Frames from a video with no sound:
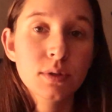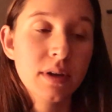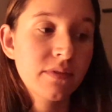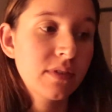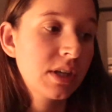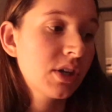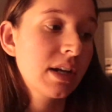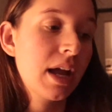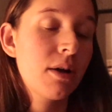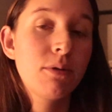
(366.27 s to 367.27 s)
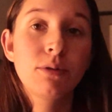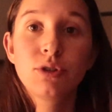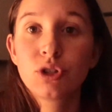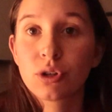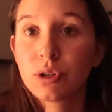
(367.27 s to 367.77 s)
so I figured I
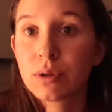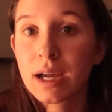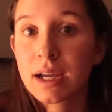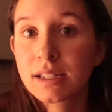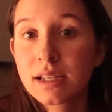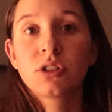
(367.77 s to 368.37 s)
would show you guys